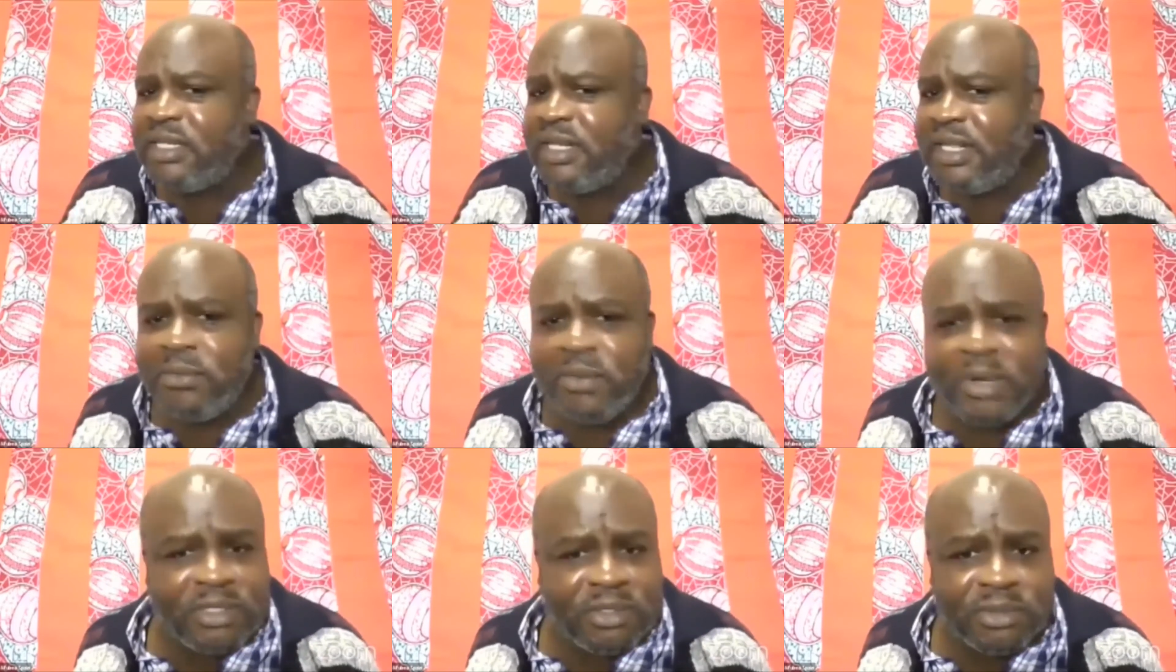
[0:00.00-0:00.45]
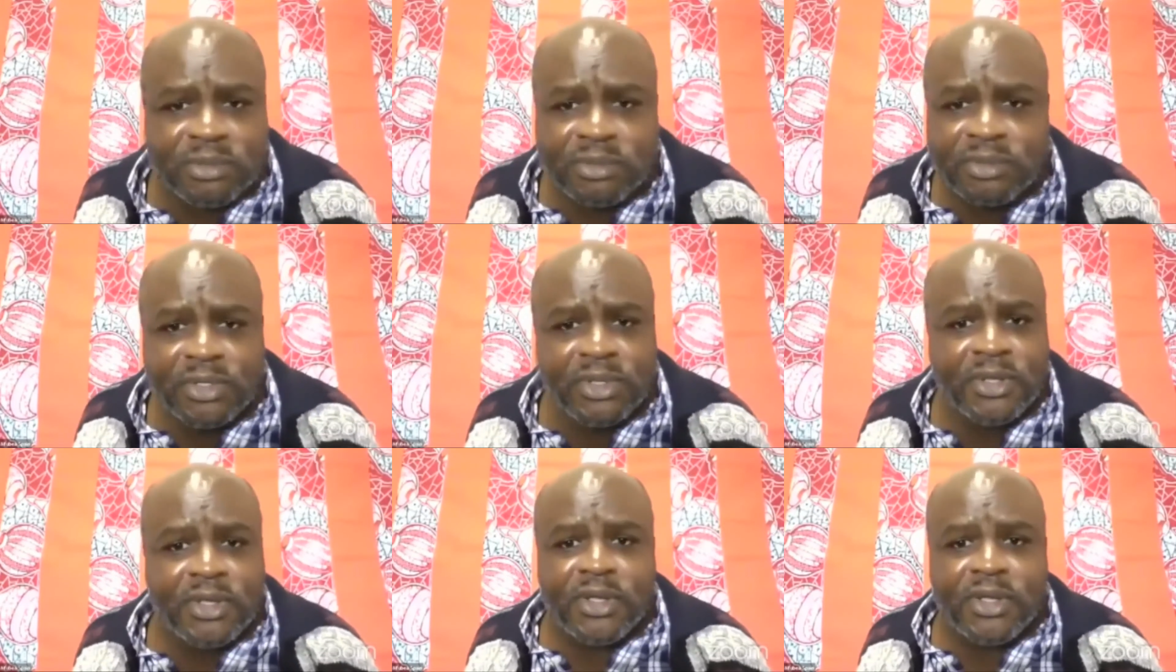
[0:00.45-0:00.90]
didn't went
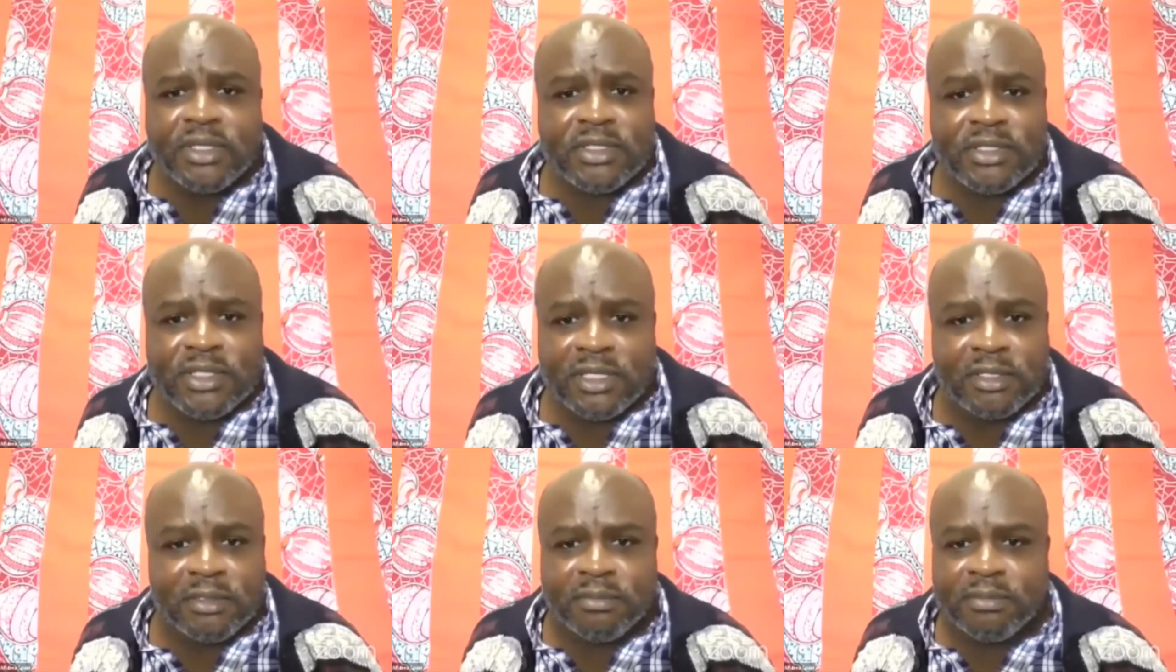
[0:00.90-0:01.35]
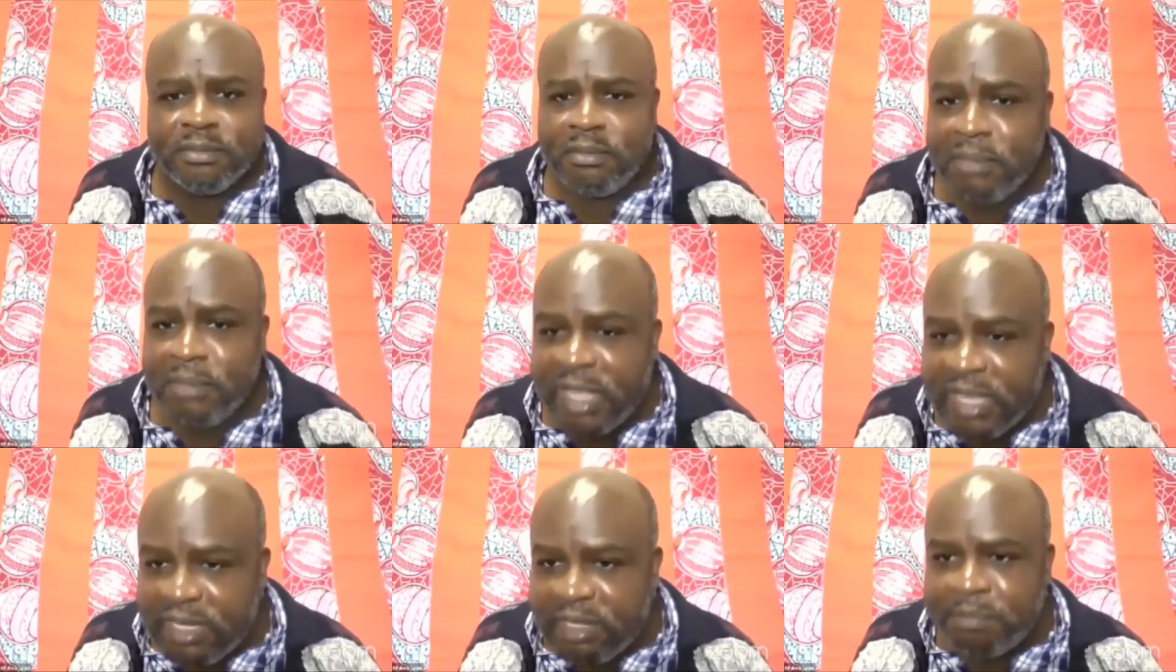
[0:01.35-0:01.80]
to, you know,
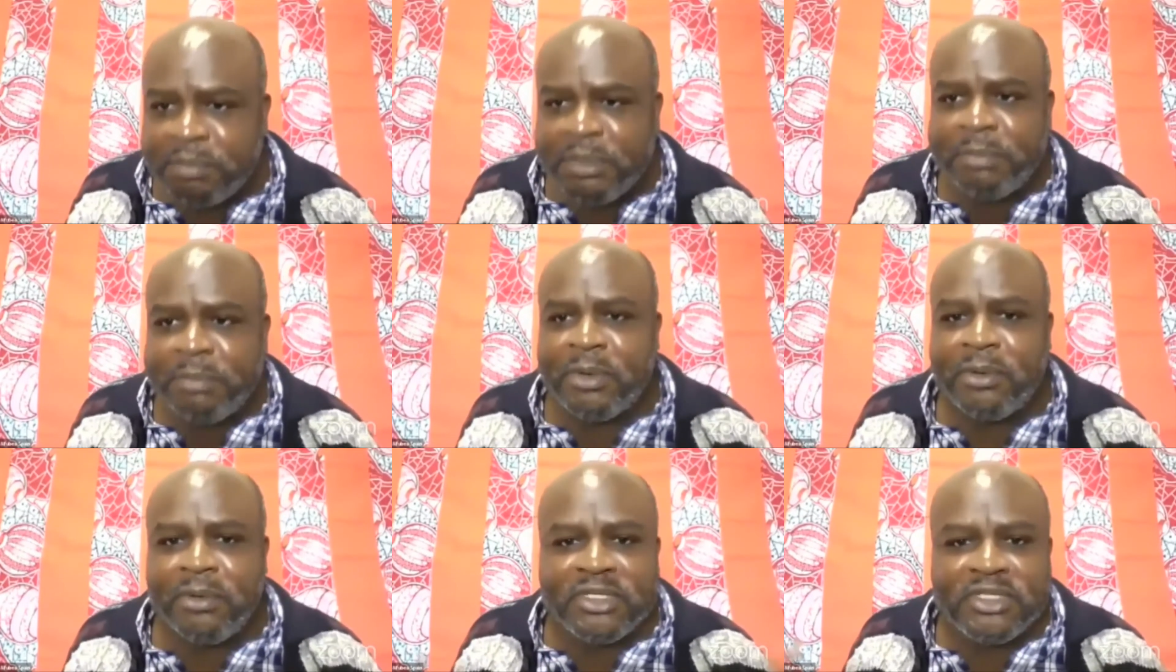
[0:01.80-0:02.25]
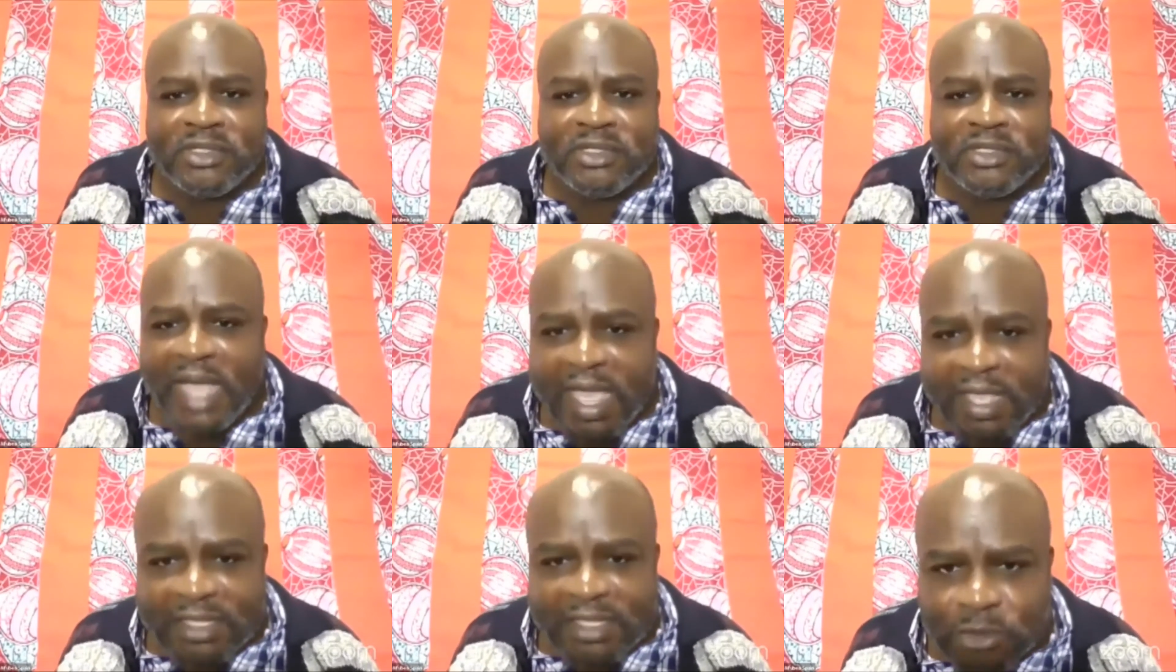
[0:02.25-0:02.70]
many people was
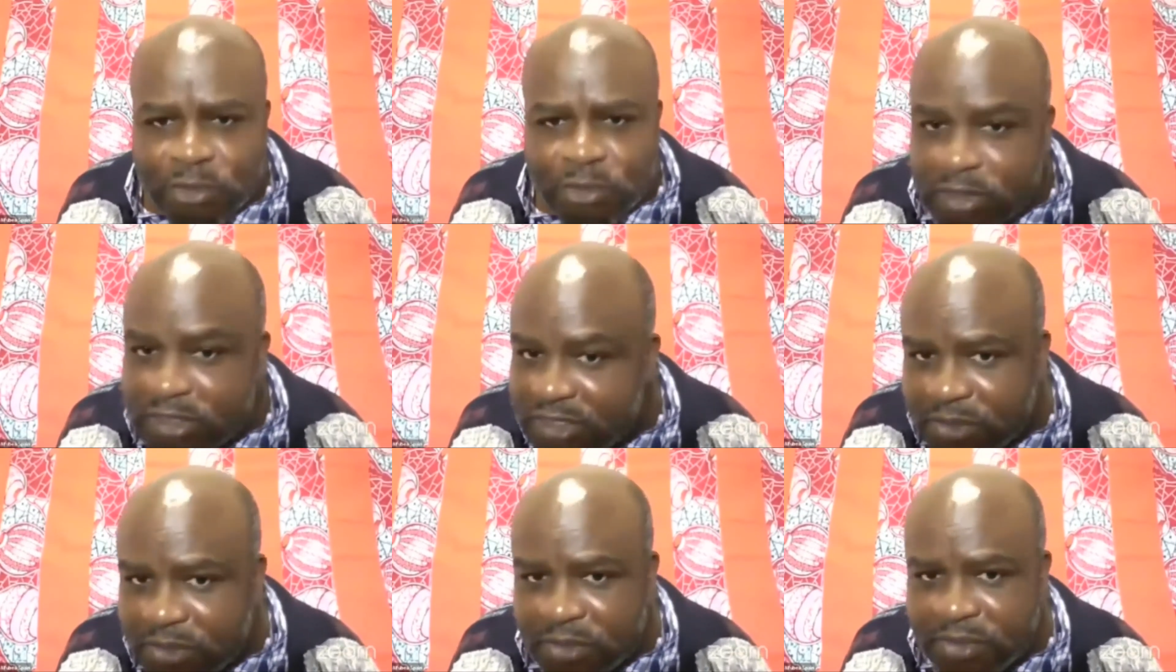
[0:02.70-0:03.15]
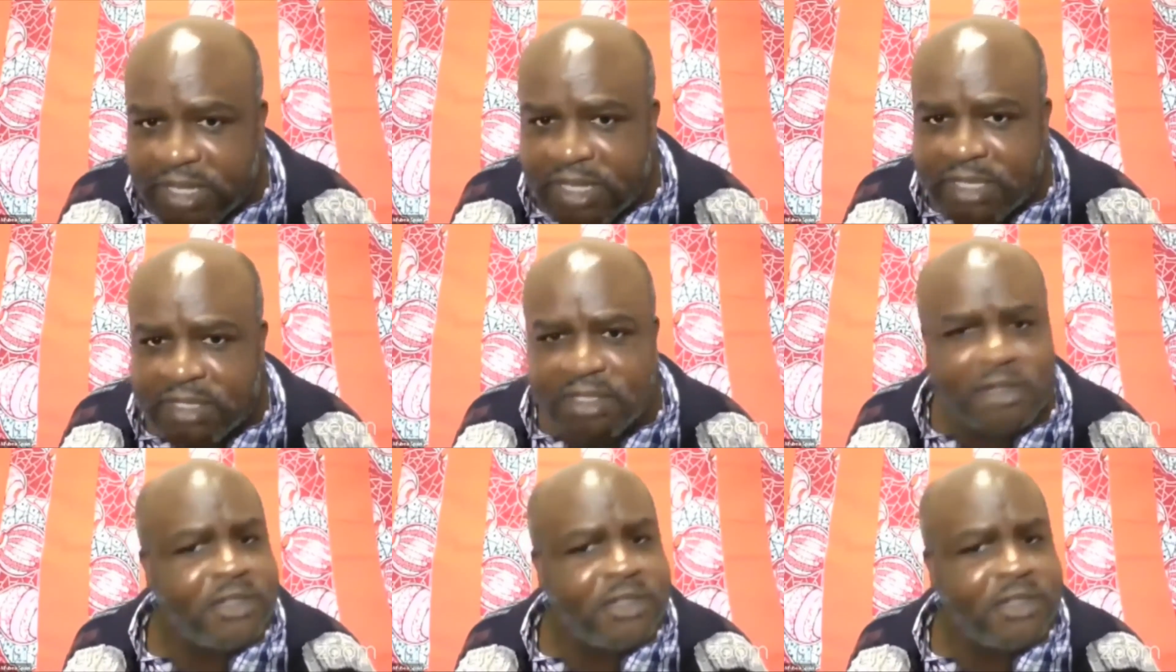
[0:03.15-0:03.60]
high school
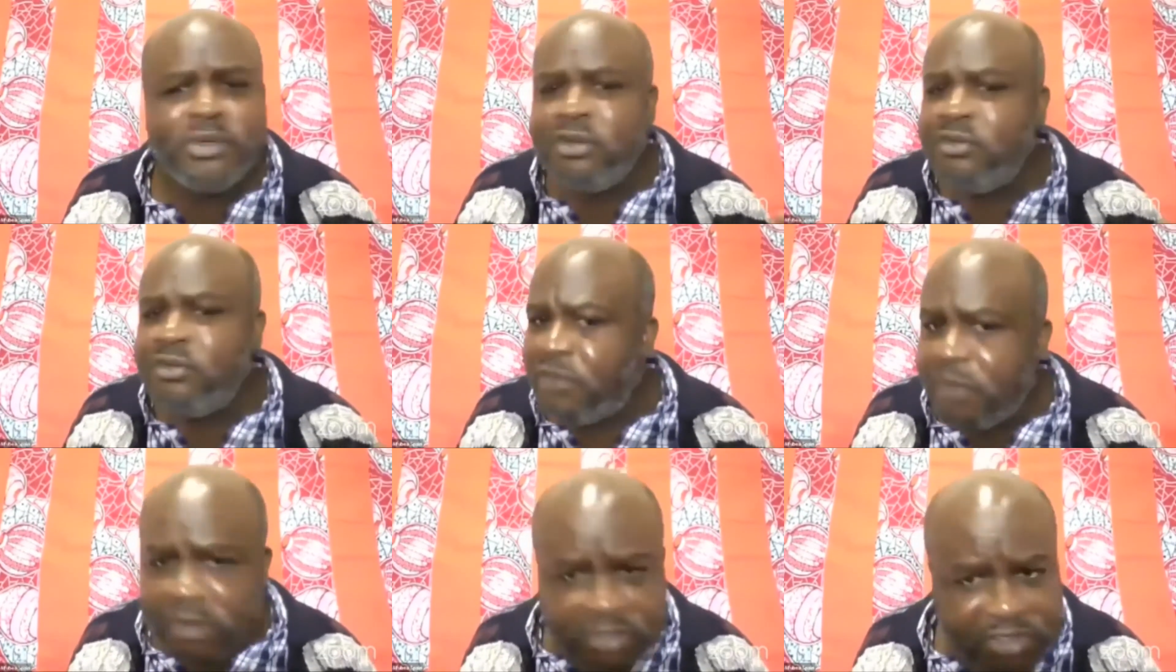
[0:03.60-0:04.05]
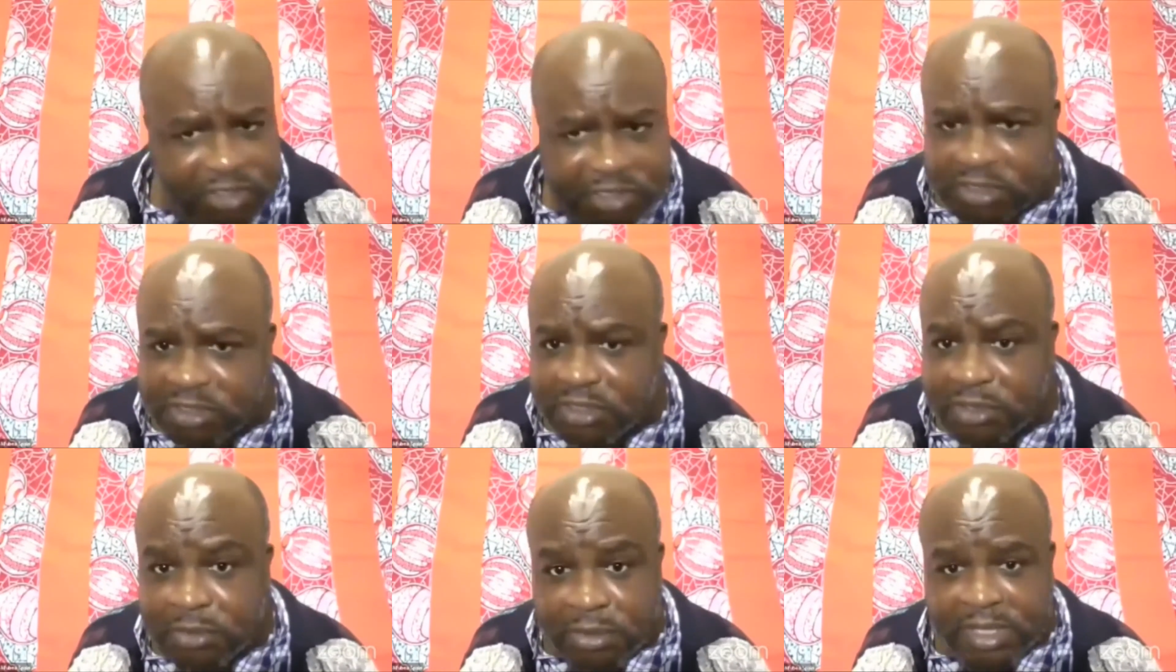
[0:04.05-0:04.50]
students, not
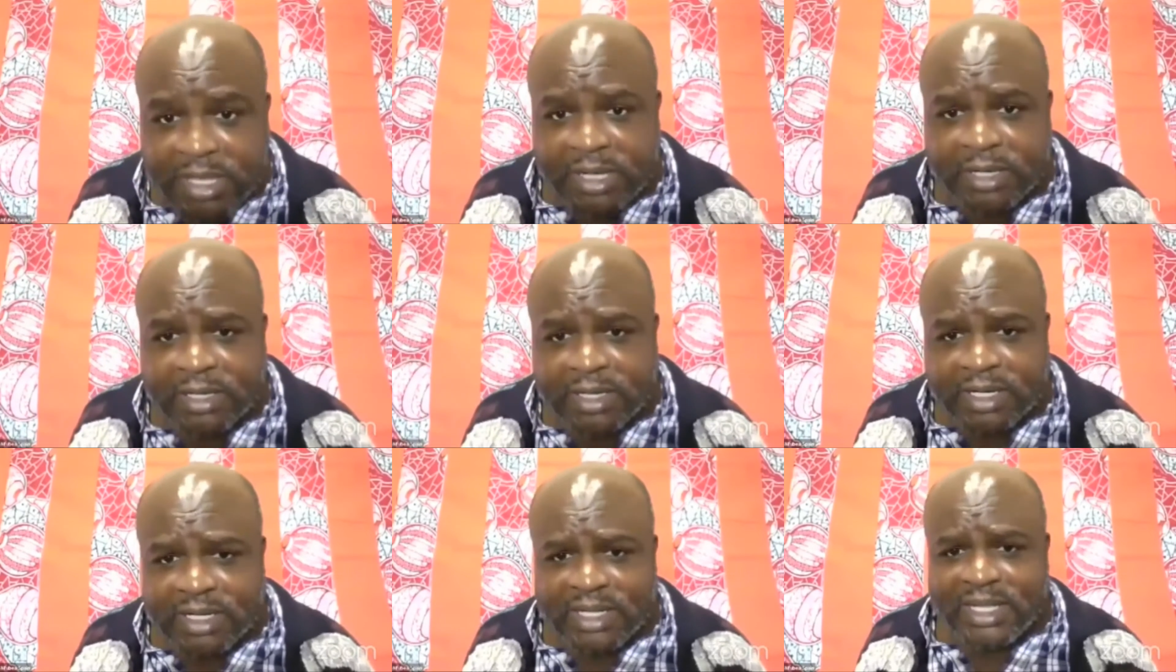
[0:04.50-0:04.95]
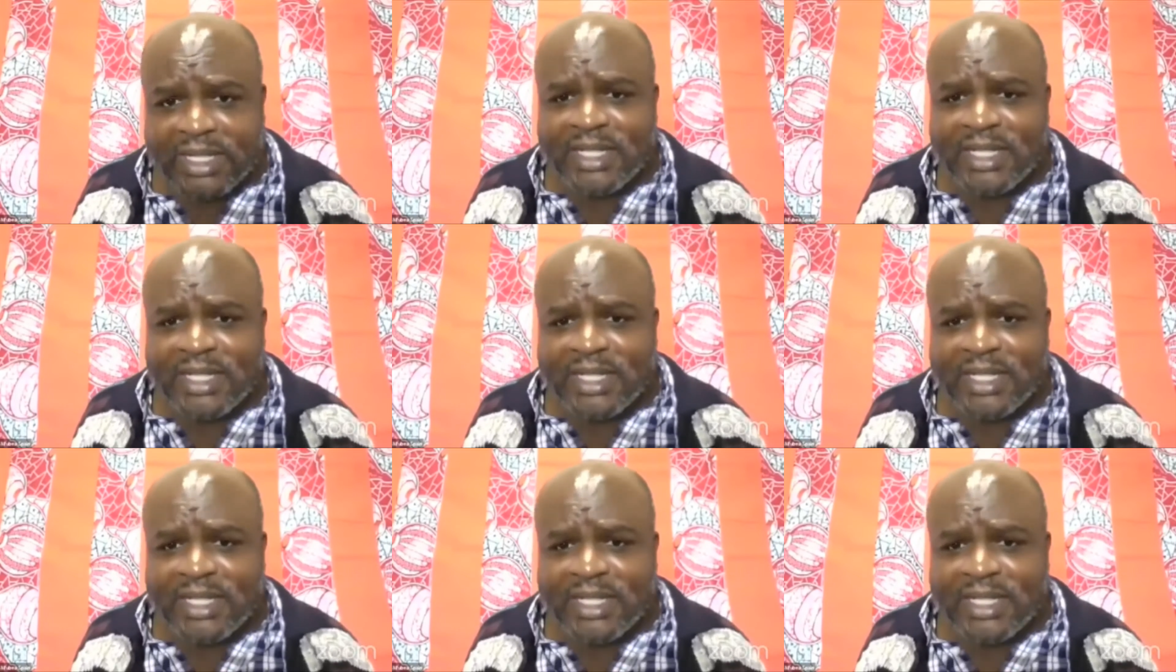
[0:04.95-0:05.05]
university students.